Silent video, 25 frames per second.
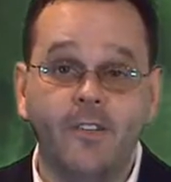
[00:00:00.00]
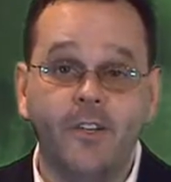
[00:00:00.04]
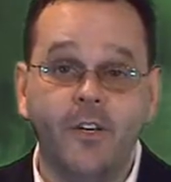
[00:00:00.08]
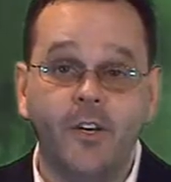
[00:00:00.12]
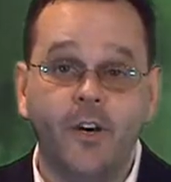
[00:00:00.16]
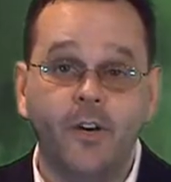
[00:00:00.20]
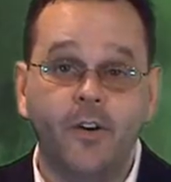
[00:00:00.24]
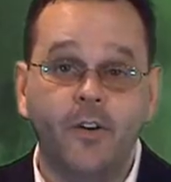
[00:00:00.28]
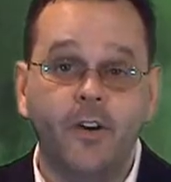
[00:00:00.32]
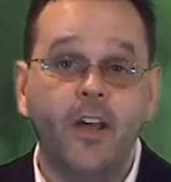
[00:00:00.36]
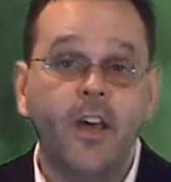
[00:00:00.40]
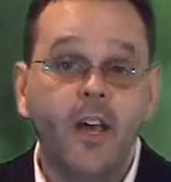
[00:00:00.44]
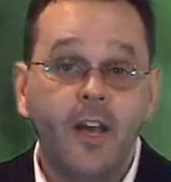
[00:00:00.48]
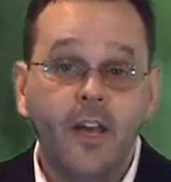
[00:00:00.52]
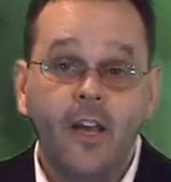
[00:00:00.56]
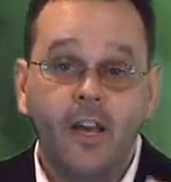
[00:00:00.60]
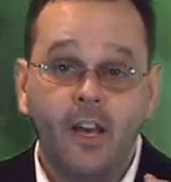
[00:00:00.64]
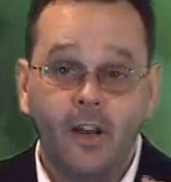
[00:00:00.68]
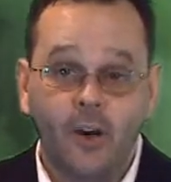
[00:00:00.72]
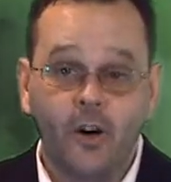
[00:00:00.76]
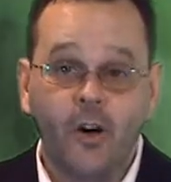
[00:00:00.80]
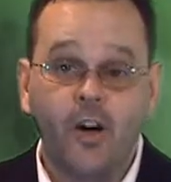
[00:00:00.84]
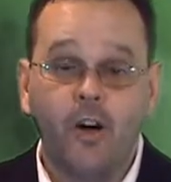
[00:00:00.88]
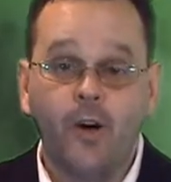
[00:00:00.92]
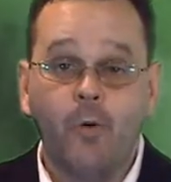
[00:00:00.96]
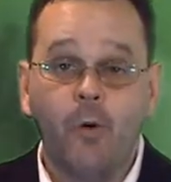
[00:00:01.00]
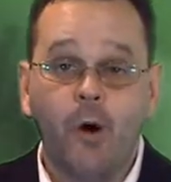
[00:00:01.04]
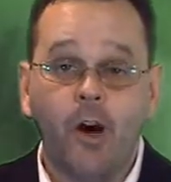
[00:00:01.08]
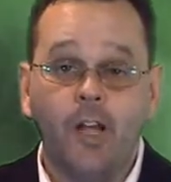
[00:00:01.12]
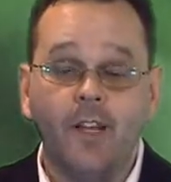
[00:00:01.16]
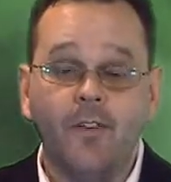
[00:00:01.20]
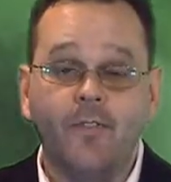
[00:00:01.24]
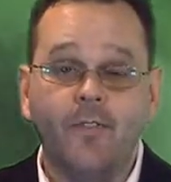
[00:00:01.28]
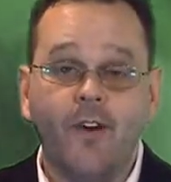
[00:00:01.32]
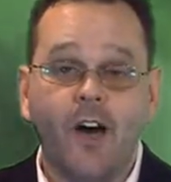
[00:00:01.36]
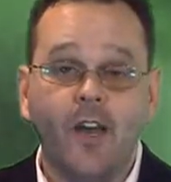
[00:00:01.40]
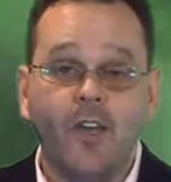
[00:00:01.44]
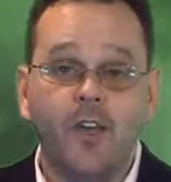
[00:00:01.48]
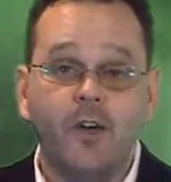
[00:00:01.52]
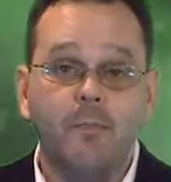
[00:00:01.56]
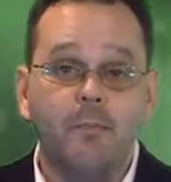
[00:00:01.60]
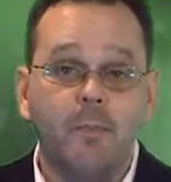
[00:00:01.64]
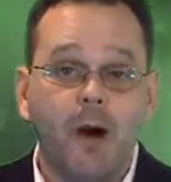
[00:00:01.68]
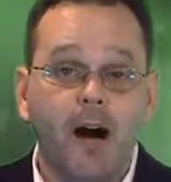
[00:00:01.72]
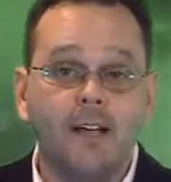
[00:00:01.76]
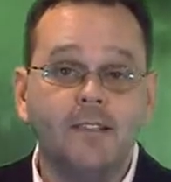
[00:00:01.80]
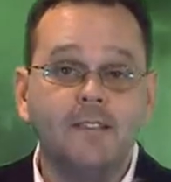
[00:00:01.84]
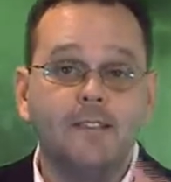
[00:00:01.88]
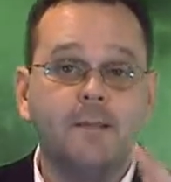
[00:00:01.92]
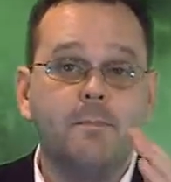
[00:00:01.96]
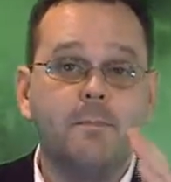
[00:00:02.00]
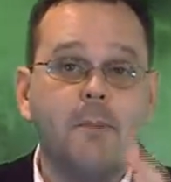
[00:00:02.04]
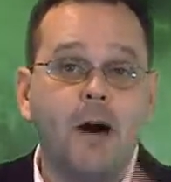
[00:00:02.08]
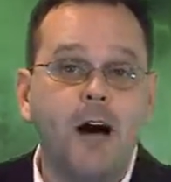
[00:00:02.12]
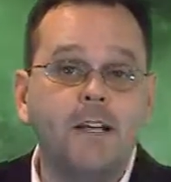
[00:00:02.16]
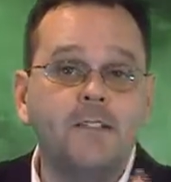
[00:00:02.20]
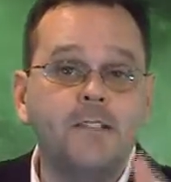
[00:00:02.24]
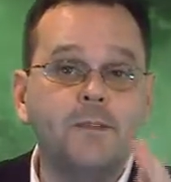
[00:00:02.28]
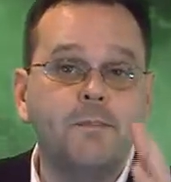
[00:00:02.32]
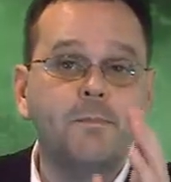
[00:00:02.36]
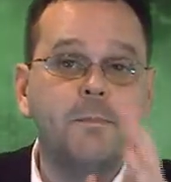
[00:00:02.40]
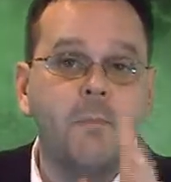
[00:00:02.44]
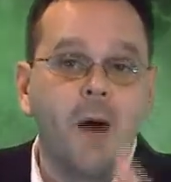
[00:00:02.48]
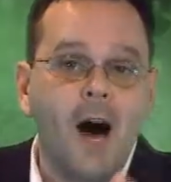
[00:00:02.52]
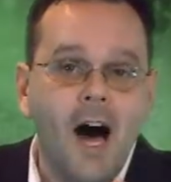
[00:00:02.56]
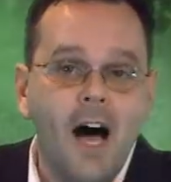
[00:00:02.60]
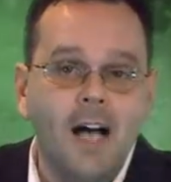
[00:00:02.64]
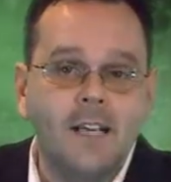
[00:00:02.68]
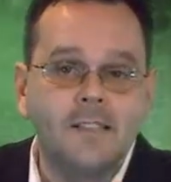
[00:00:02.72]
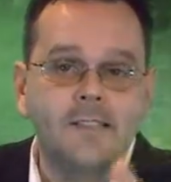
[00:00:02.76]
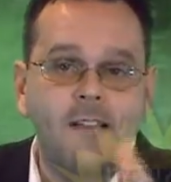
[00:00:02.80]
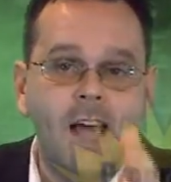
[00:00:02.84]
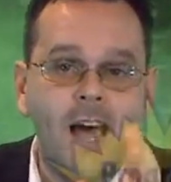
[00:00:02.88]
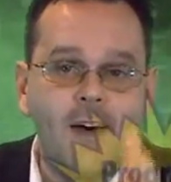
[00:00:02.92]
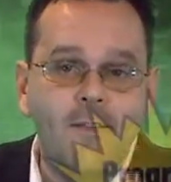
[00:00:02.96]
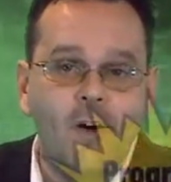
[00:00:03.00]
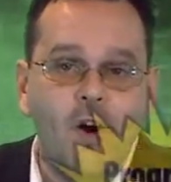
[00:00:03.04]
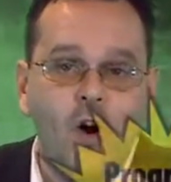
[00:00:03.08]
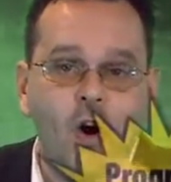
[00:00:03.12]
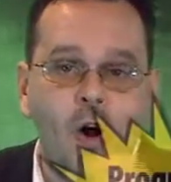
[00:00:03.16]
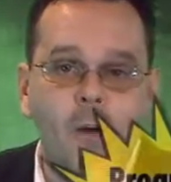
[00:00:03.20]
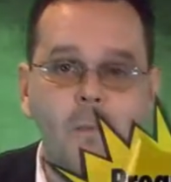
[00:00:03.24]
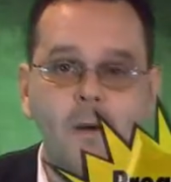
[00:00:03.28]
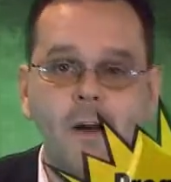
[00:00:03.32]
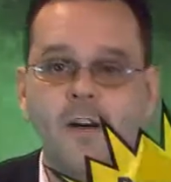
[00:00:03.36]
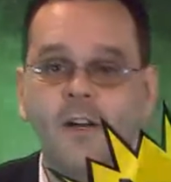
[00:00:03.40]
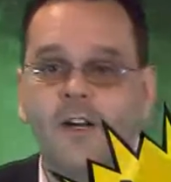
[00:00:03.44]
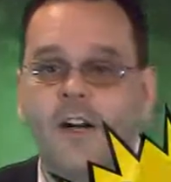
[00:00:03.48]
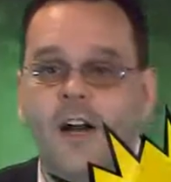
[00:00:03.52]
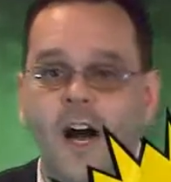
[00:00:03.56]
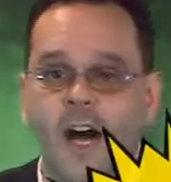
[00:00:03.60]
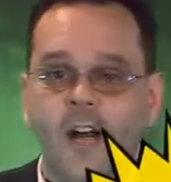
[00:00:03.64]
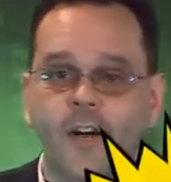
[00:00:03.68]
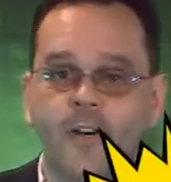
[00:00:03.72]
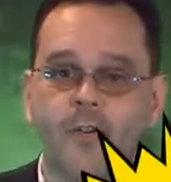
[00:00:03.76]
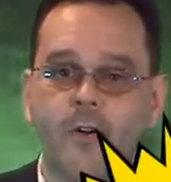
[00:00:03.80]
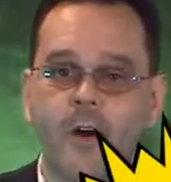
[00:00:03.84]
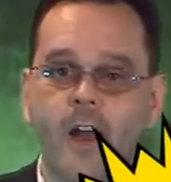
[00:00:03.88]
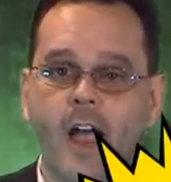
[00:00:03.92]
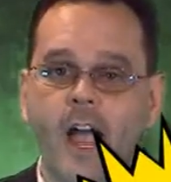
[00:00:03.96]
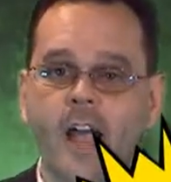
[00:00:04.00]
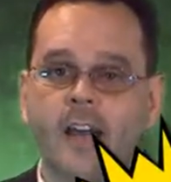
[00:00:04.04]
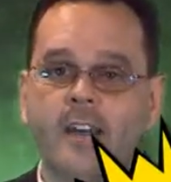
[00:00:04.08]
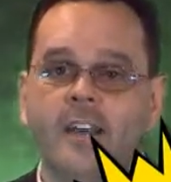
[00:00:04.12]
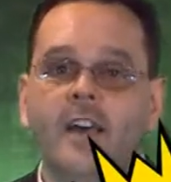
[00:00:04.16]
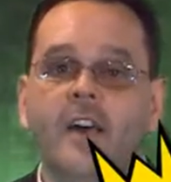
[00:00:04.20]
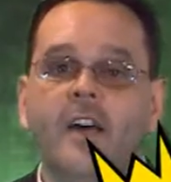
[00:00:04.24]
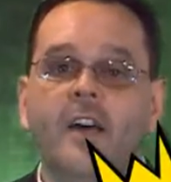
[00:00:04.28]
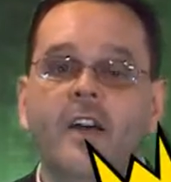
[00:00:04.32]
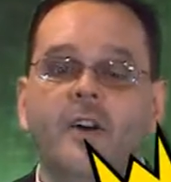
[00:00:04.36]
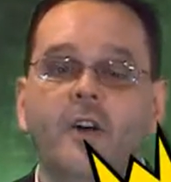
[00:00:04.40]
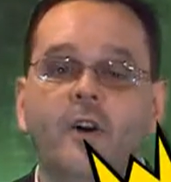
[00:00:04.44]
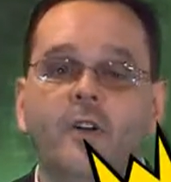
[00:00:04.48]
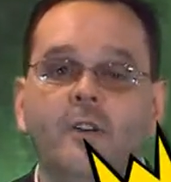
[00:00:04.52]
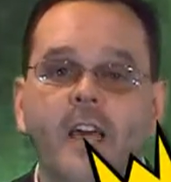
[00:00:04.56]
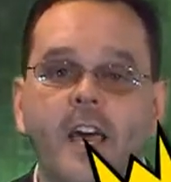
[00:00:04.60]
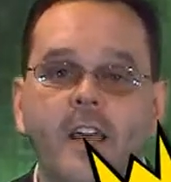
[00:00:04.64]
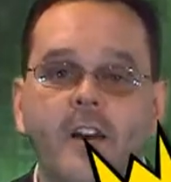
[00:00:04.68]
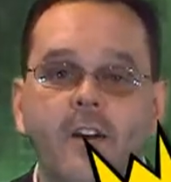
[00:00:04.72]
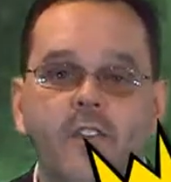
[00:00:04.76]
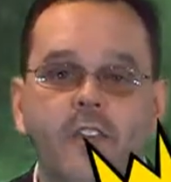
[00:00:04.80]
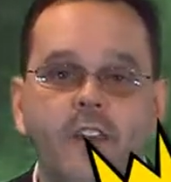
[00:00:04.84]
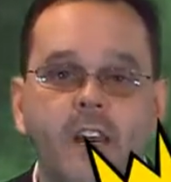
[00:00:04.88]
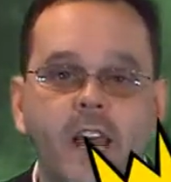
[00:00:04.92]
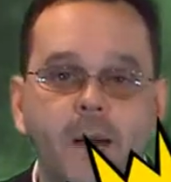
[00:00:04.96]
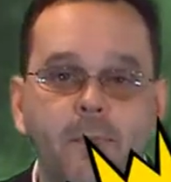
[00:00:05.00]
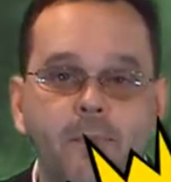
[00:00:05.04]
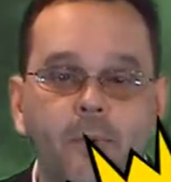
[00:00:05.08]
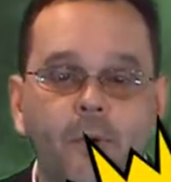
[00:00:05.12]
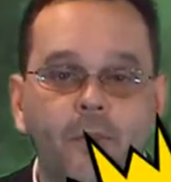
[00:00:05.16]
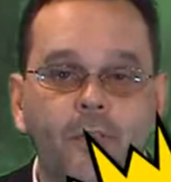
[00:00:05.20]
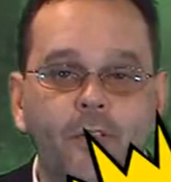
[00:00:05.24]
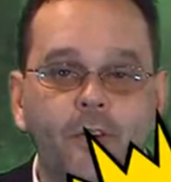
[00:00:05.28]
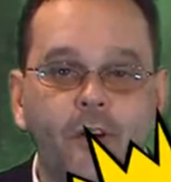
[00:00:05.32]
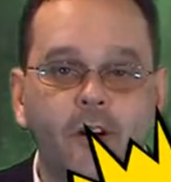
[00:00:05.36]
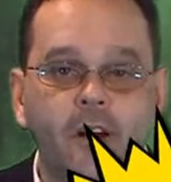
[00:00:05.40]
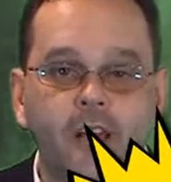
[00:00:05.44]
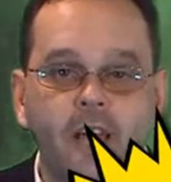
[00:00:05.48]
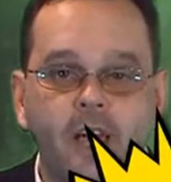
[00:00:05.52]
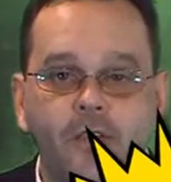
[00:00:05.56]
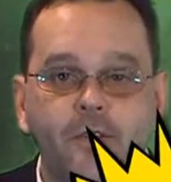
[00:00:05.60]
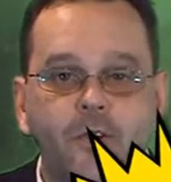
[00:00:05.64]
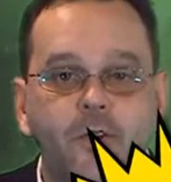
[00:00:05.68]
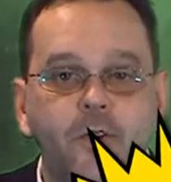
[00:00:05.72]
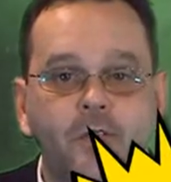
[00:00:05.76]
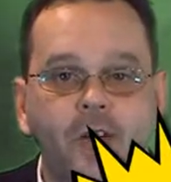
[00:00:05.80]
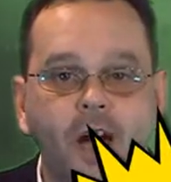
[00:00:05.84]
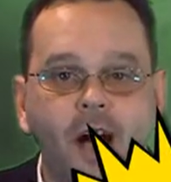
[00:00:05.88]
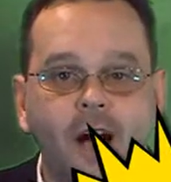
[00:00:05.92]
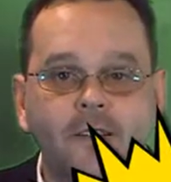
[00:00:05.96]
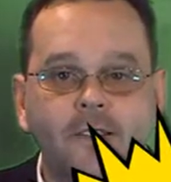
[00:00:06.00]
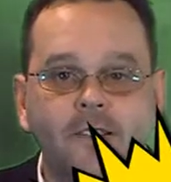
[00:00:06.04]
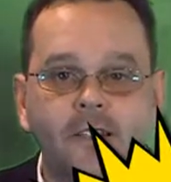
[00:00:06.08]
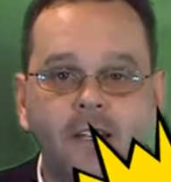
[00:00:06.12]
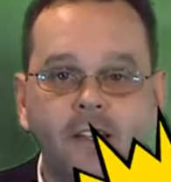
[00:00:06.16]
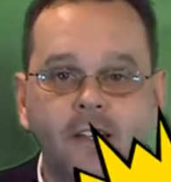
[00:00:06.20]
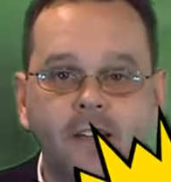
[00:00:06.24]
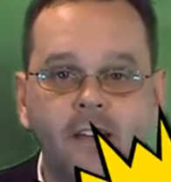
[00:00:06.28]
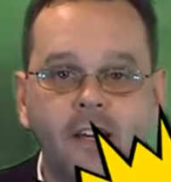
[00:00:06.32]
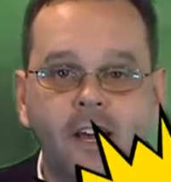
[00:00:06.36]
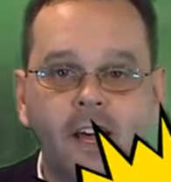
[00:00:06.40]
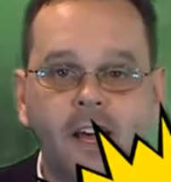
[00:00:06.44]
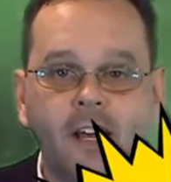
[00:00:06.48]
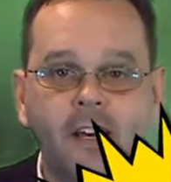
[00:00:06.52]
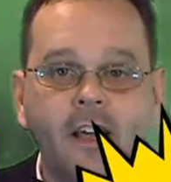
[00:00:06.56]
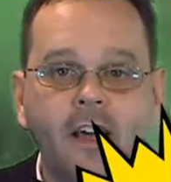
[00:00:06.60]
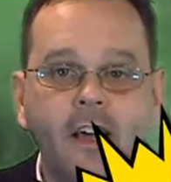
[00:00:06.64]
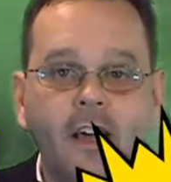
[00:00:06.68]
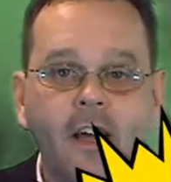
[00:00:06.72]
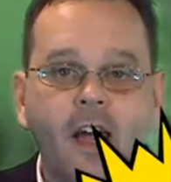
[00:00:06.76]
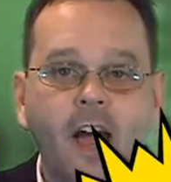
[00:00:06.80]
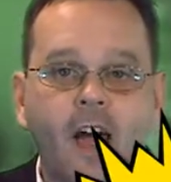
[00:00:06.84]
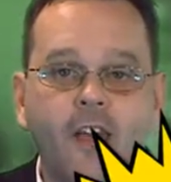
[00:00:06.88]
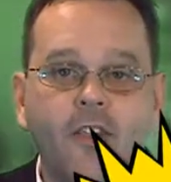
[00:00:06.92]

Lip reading: soon. In order to qualify, you must have a home under contract no later than April 30th, 2010,